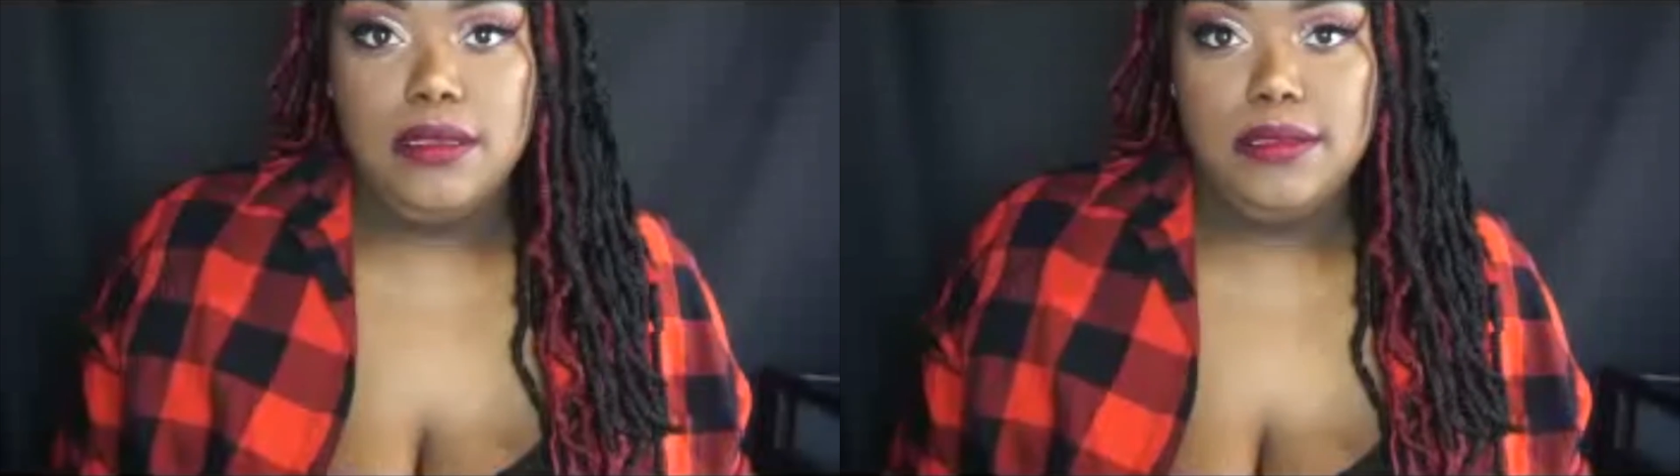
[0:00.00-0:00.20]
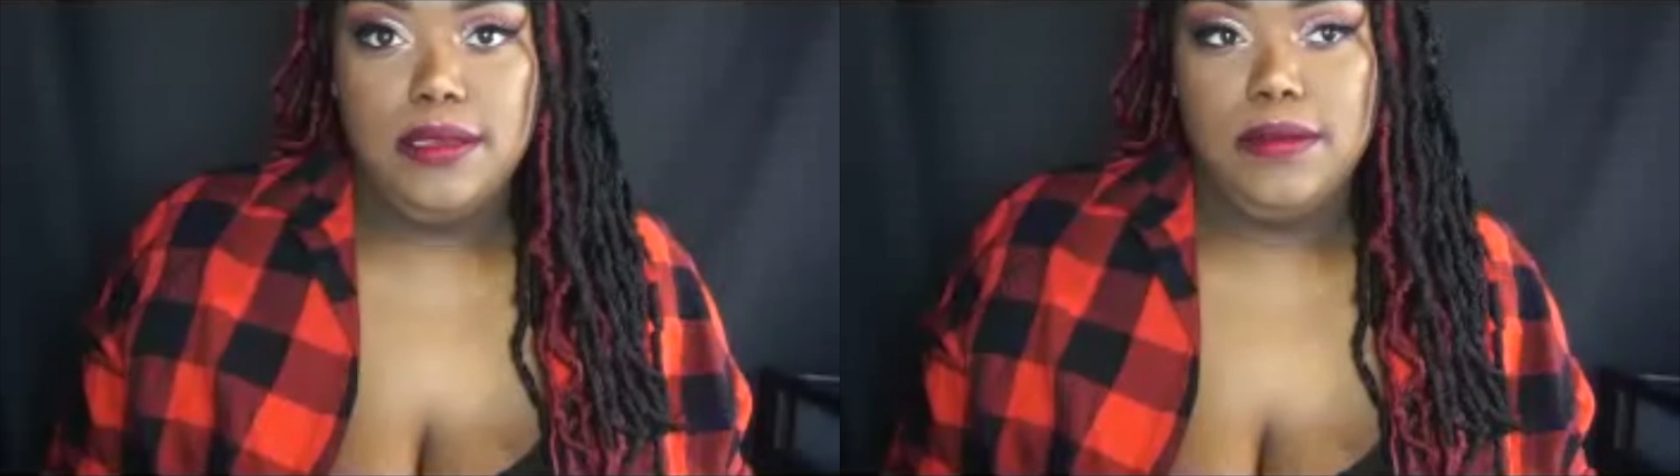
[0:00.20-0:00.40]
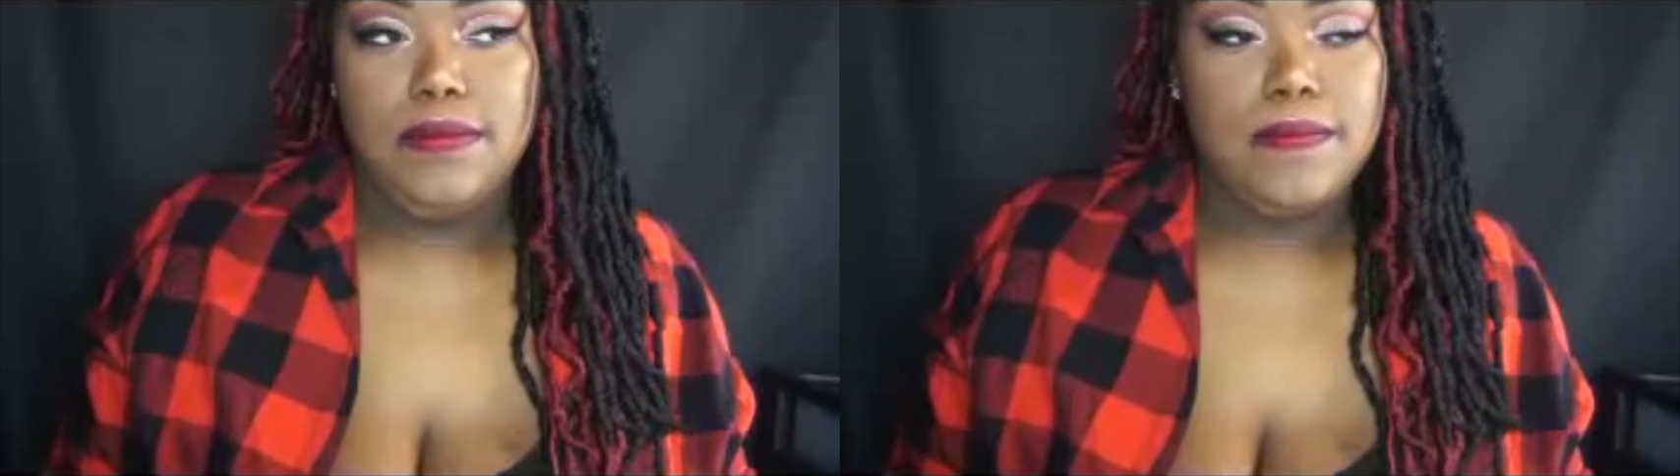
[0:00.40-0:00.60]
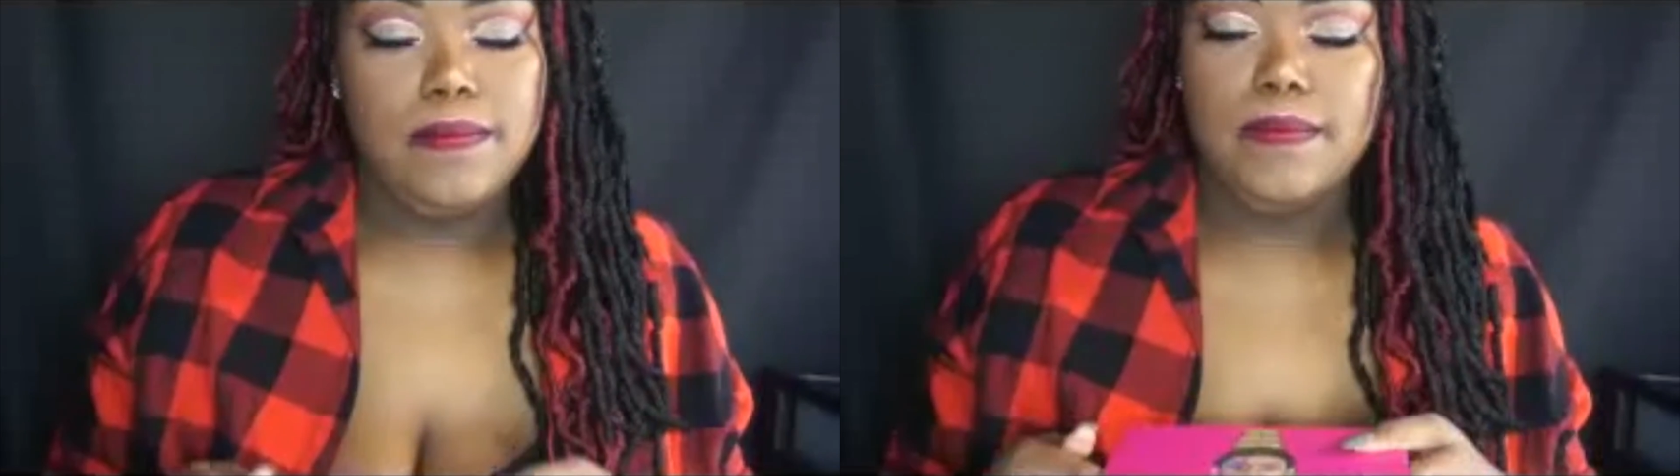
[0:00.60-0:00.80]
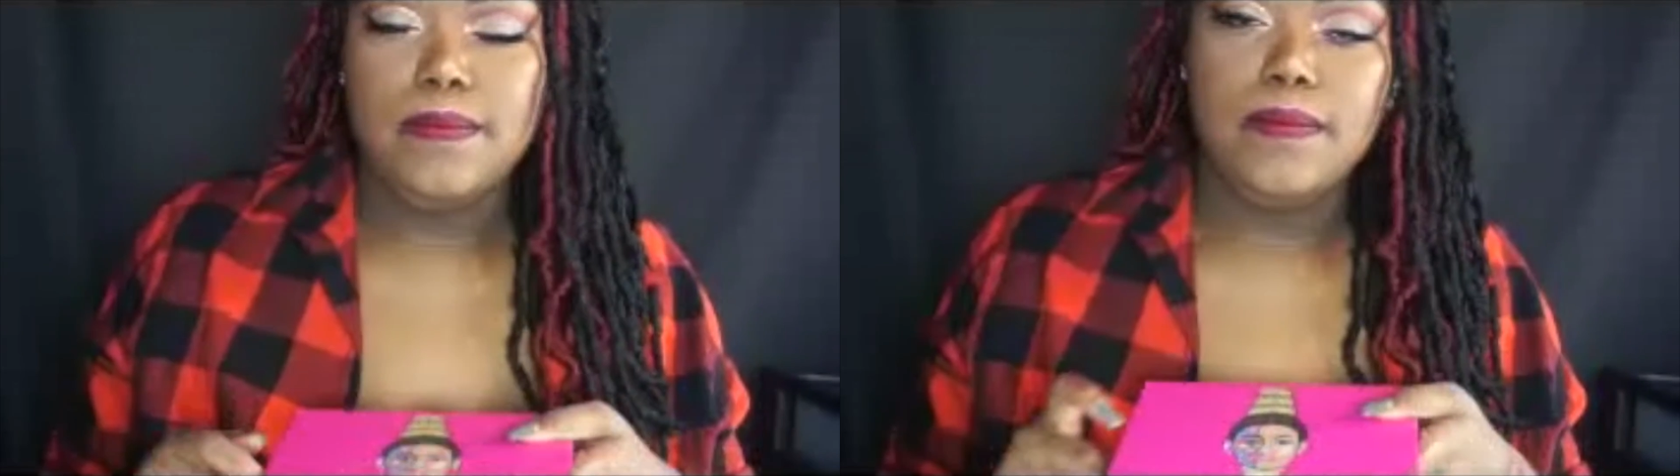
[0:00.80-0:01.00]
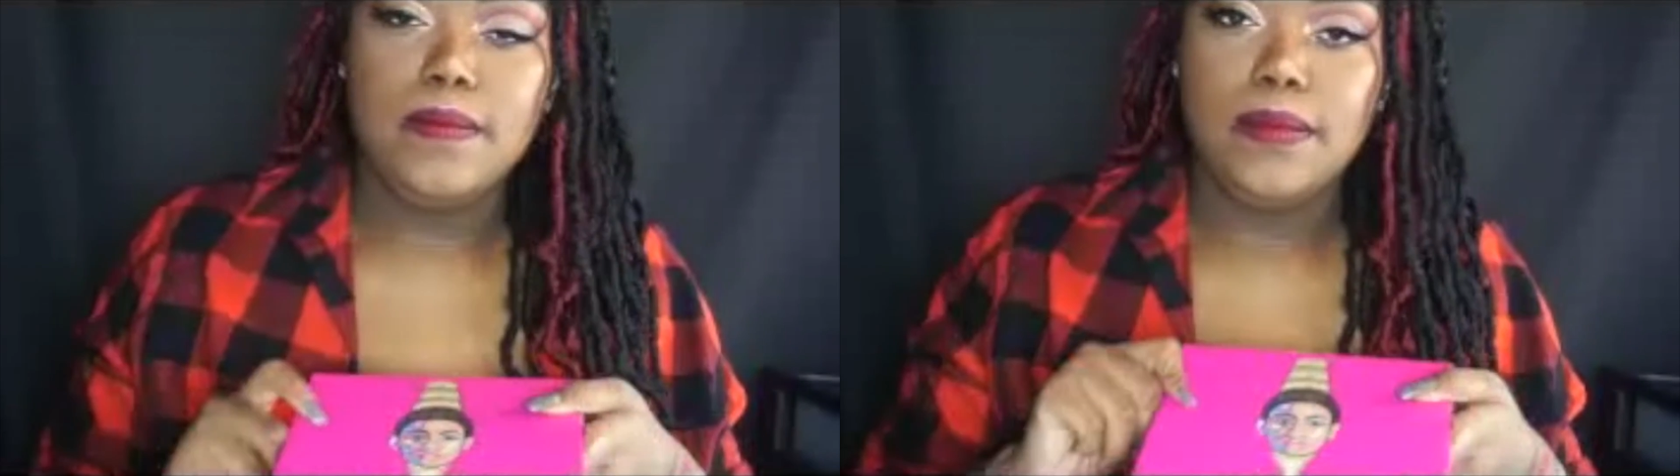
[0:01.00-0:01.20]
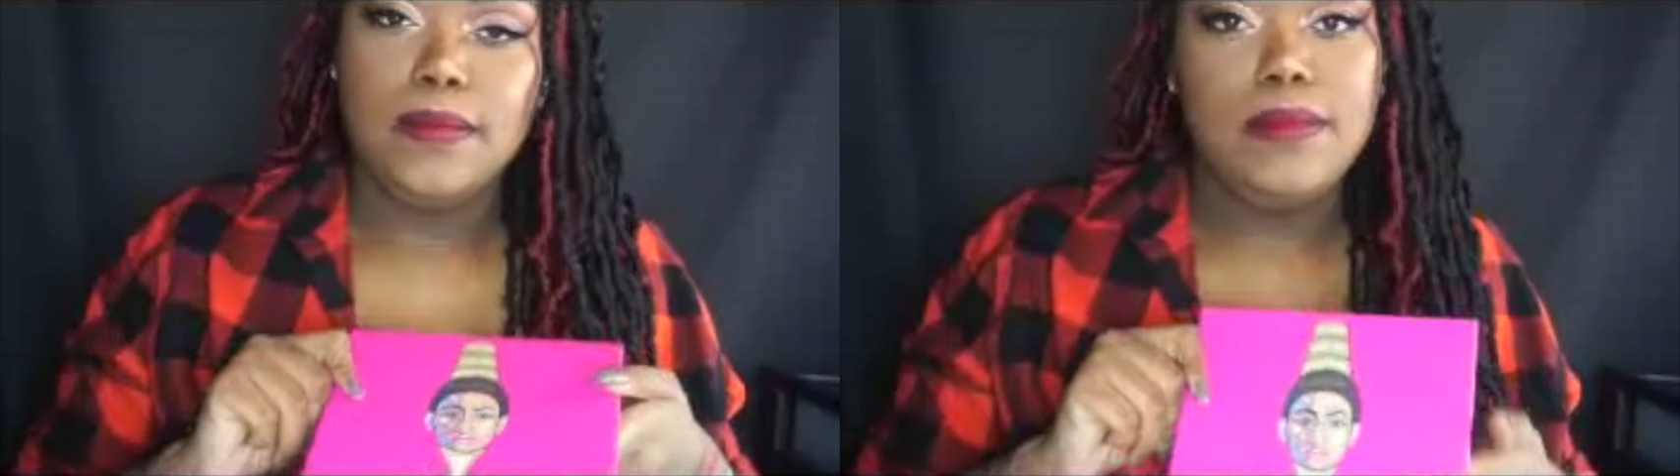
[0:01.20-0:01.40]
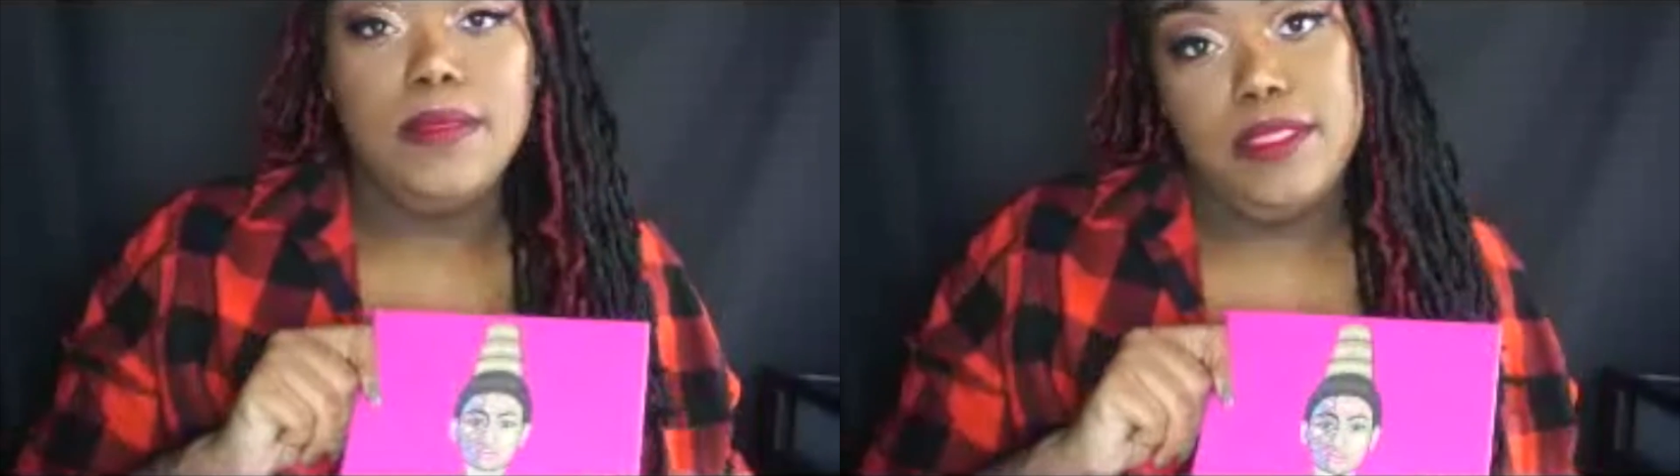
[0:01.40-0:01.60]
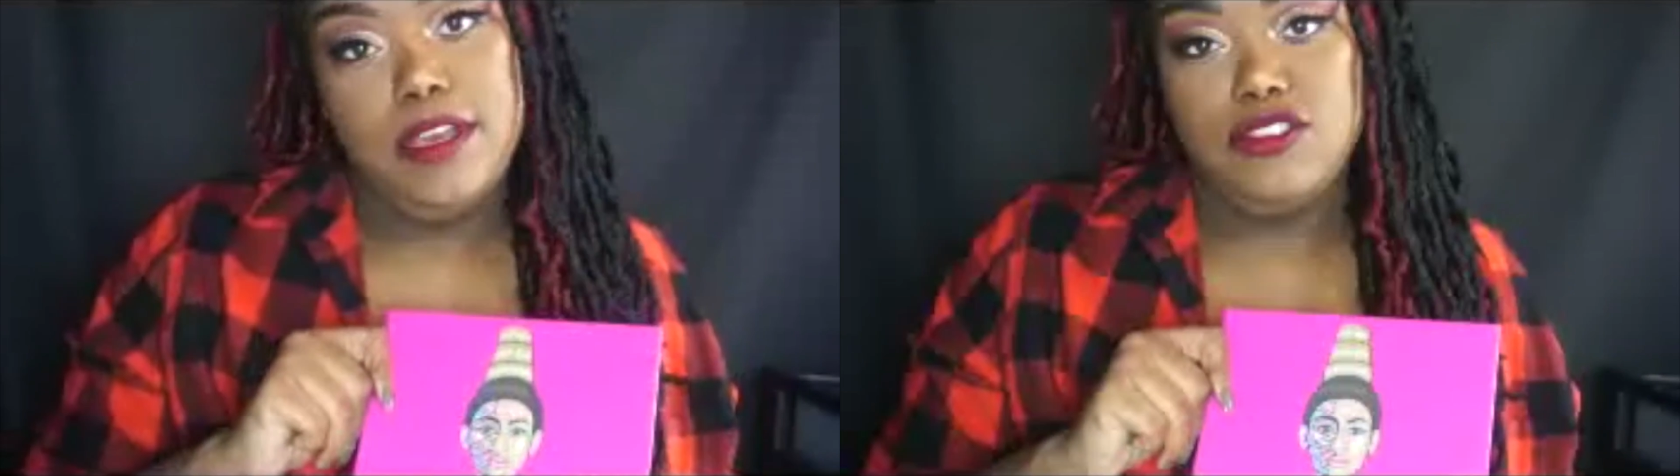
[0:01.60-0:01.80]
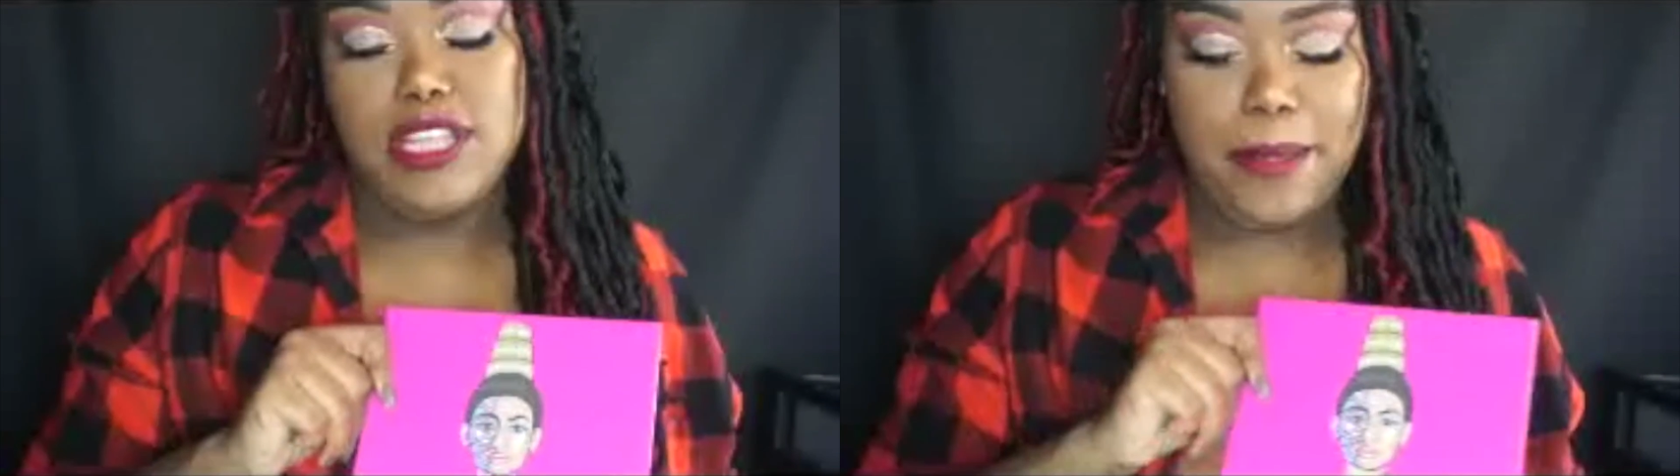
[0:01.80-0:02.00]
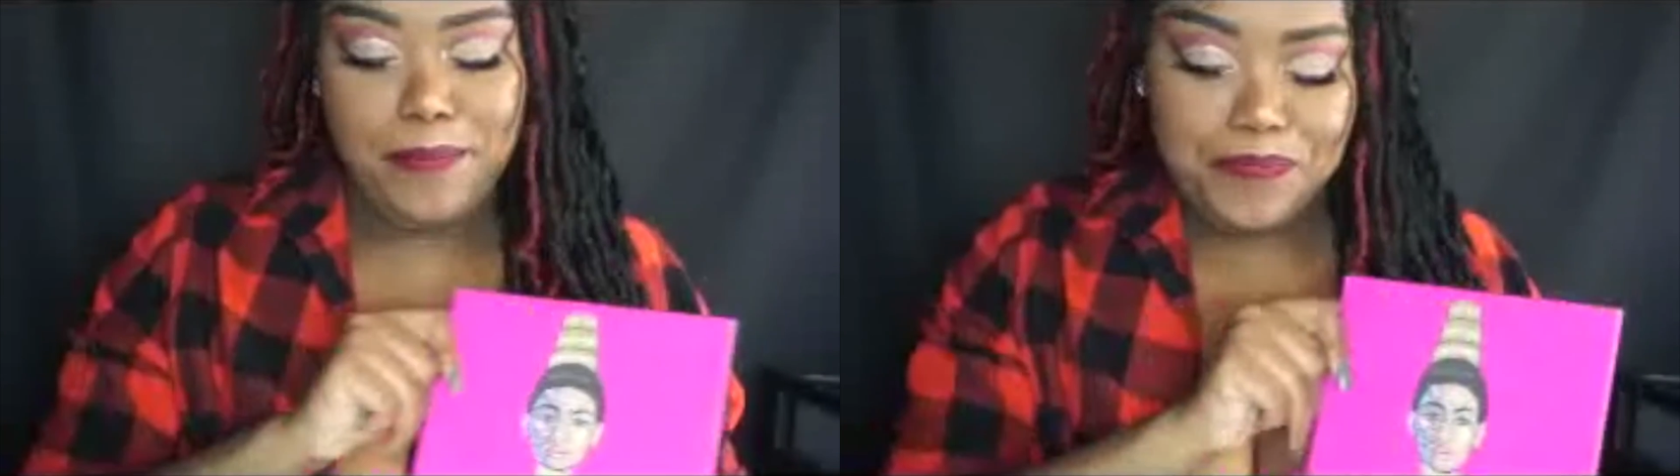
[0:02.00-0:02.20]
So there's that.